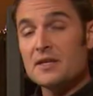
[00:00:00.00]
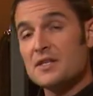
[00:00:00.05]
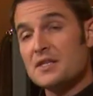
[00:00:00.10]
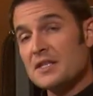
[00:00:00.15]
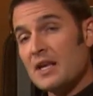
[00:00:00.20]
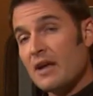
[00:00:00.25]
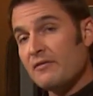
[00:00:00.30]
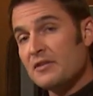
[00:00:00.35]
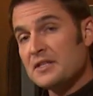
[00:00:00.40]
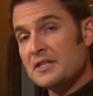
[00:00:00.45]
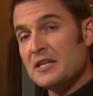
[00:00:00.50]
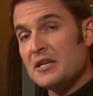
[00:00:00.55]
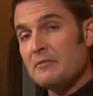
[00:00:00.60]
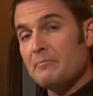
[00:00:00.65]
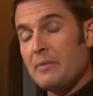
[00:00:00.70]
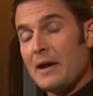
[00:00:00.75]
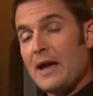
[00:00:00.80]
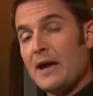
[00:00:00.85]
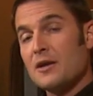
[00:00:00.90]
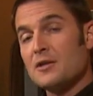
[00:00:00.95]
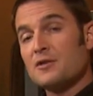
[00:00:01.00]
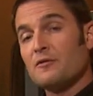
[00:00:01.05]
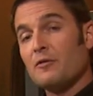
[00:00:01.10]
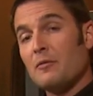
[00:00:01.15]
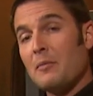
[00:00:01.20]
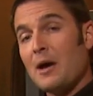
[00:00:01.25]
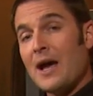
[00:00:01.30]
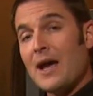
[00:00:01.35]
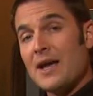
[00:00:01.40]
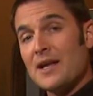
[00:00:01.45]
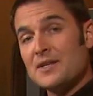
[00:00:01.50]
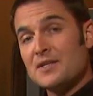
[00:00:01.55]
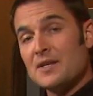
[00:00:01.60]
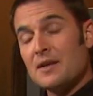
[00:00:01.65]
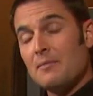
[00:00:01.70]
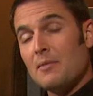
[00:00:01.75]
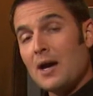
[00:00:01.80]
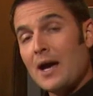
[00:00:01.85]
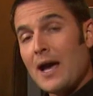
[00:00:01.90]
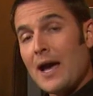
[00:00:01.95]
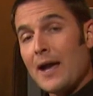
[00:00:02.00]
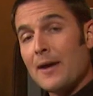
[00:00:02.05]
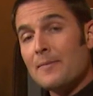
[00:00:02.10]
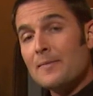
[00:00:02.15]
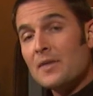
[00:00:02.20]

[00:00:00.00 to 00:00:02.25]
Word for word: to 17 pounds from ISMI.